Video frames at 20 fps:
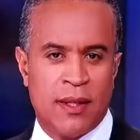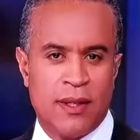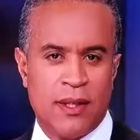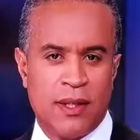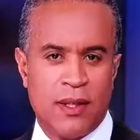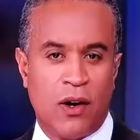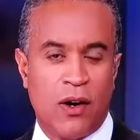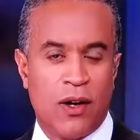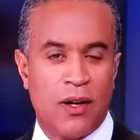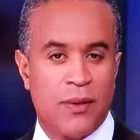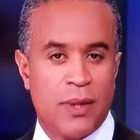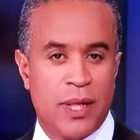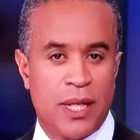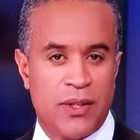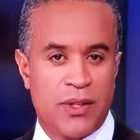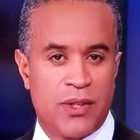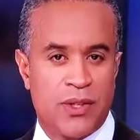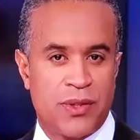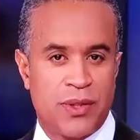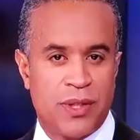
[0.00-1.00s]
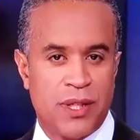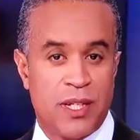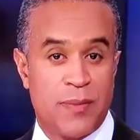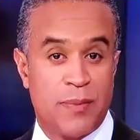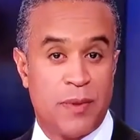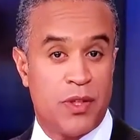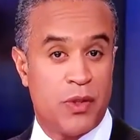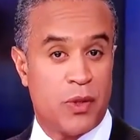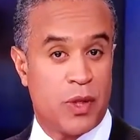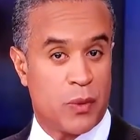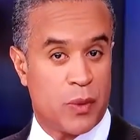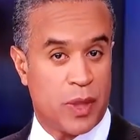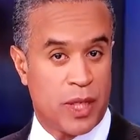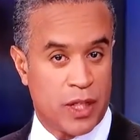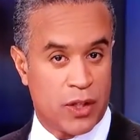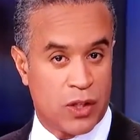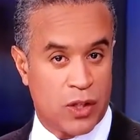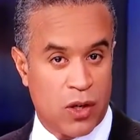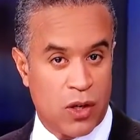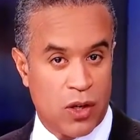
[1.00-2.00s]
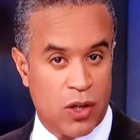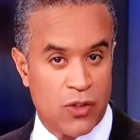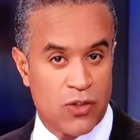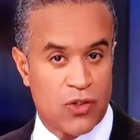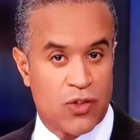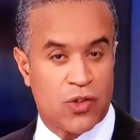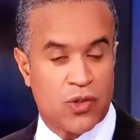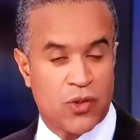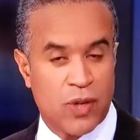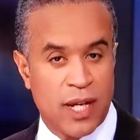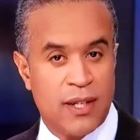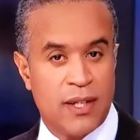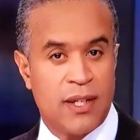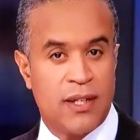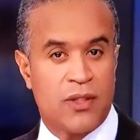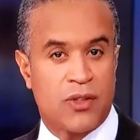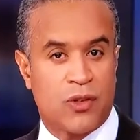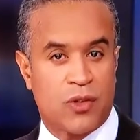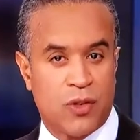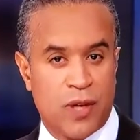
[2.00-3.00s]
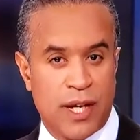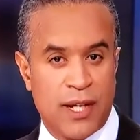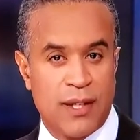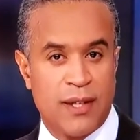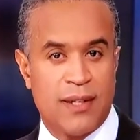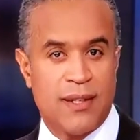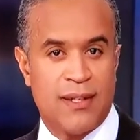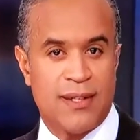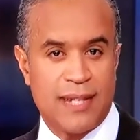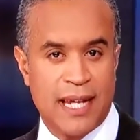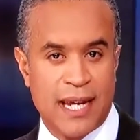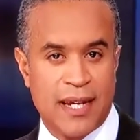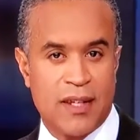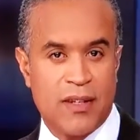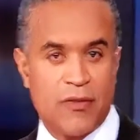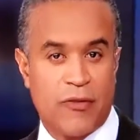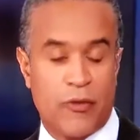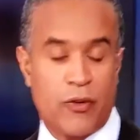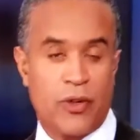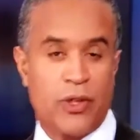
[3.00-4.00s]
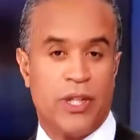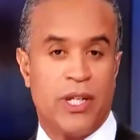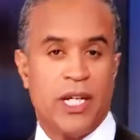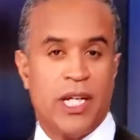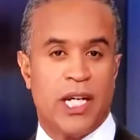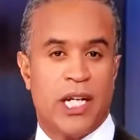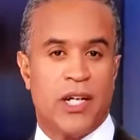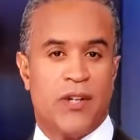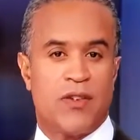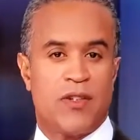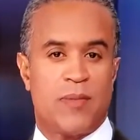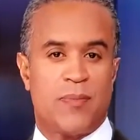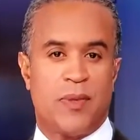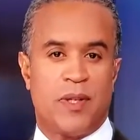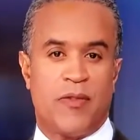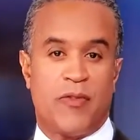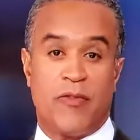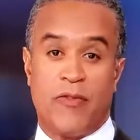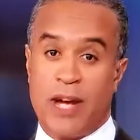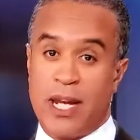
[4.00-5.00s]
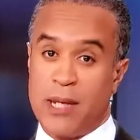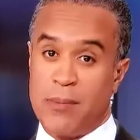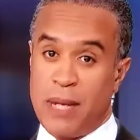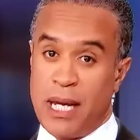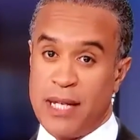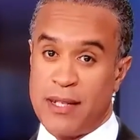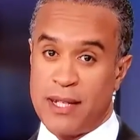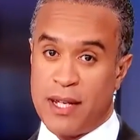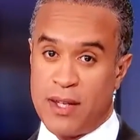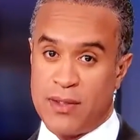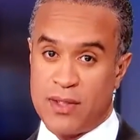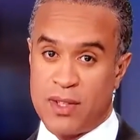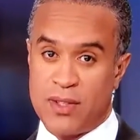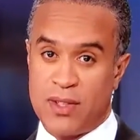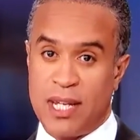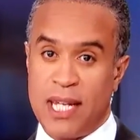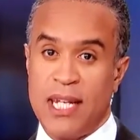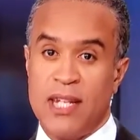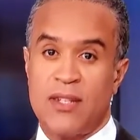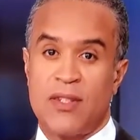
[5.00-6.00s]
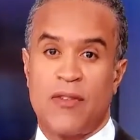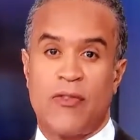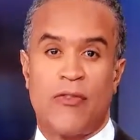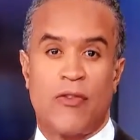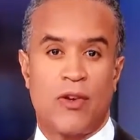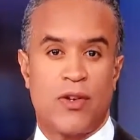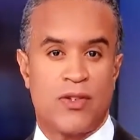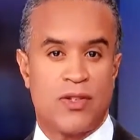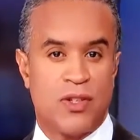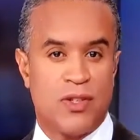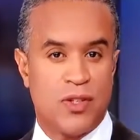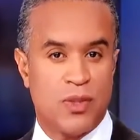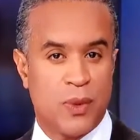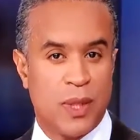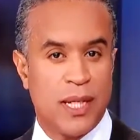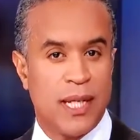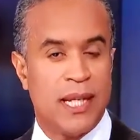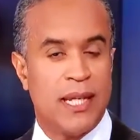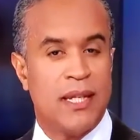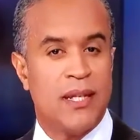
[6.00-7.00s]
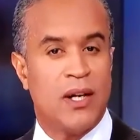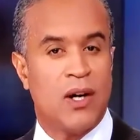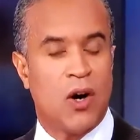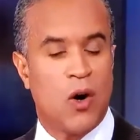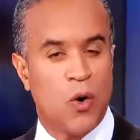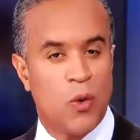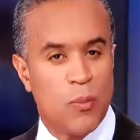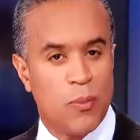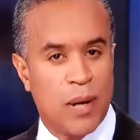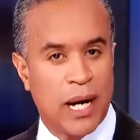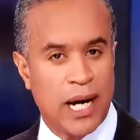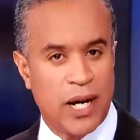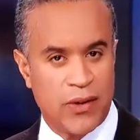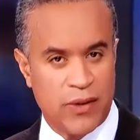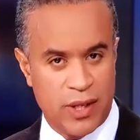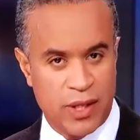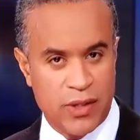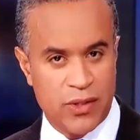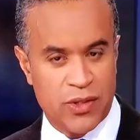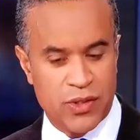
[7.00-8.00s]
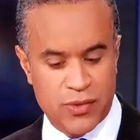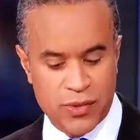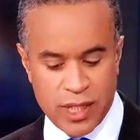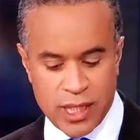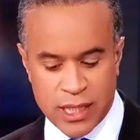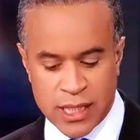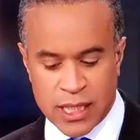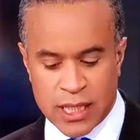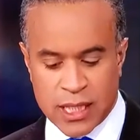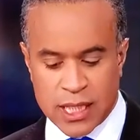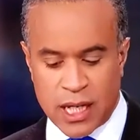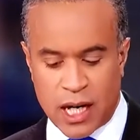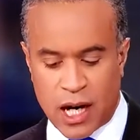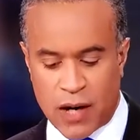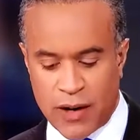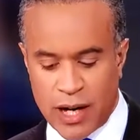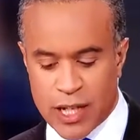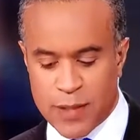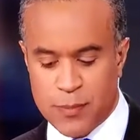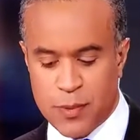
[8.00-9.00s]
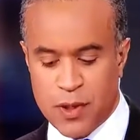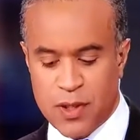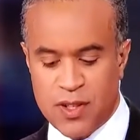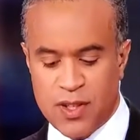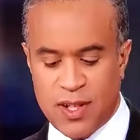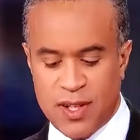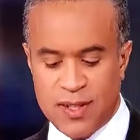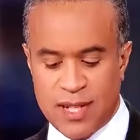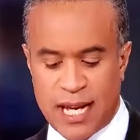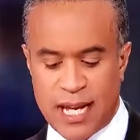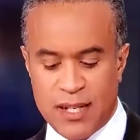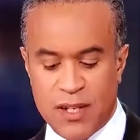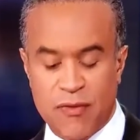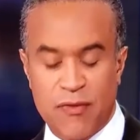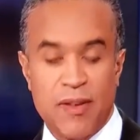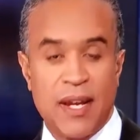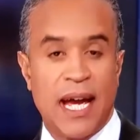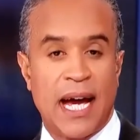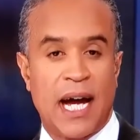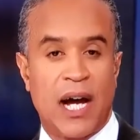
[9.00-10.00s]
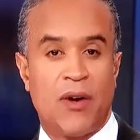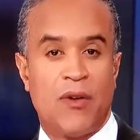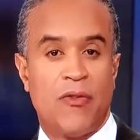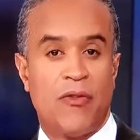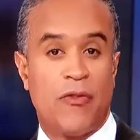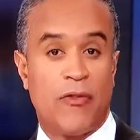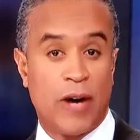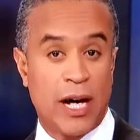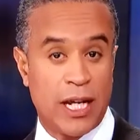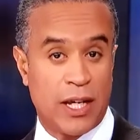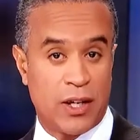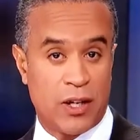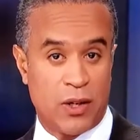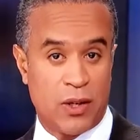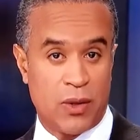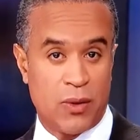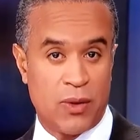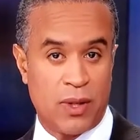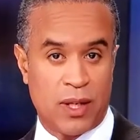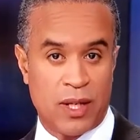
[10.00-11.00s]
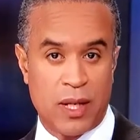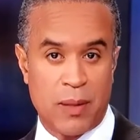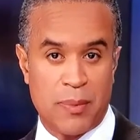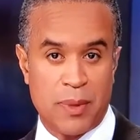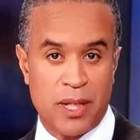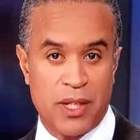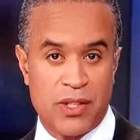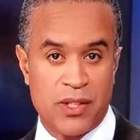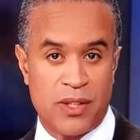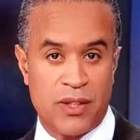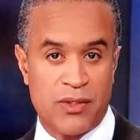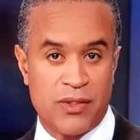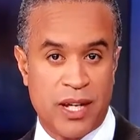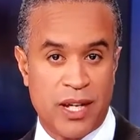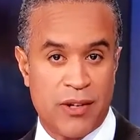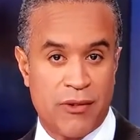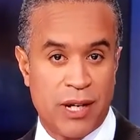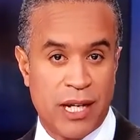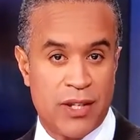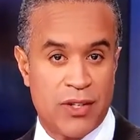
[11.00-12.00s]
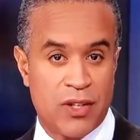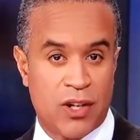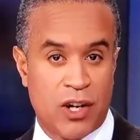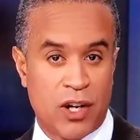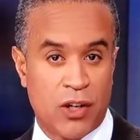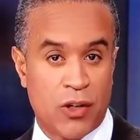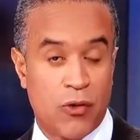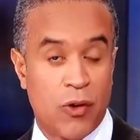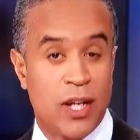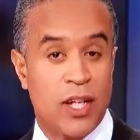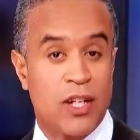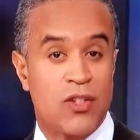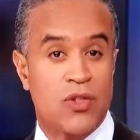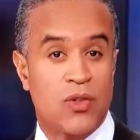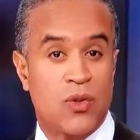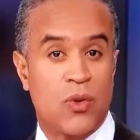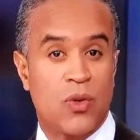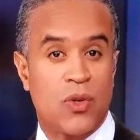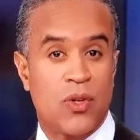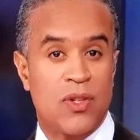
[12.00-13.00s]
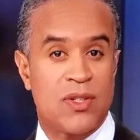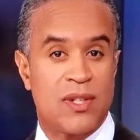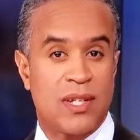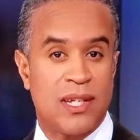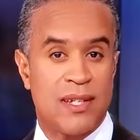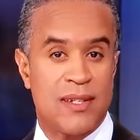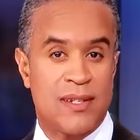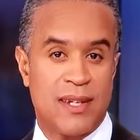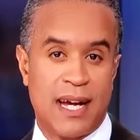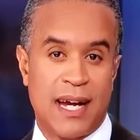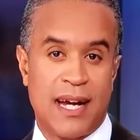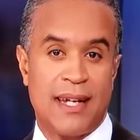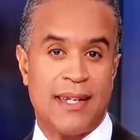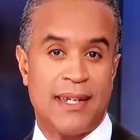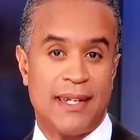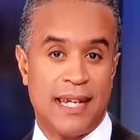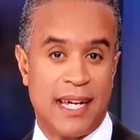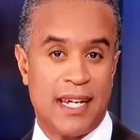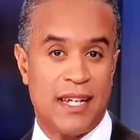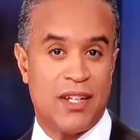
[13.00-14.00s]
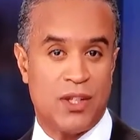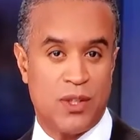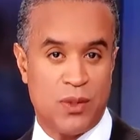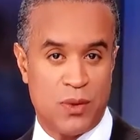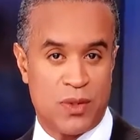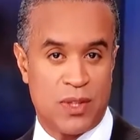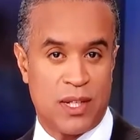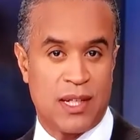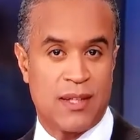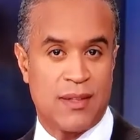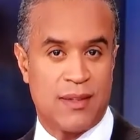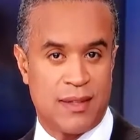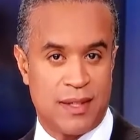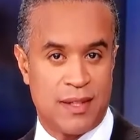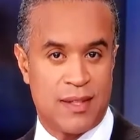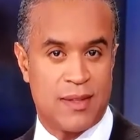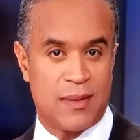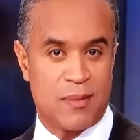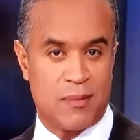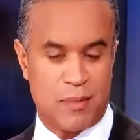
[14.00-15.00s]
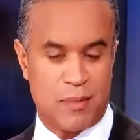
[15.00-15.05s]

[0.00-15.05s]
The auto industry has been doing what it calls trended credit data for years, but Fannie Mae tells us it is the first to do it in the homebuyer industry. Our expert says as of now, FICO, the company that generates our credit scores, is not yet using this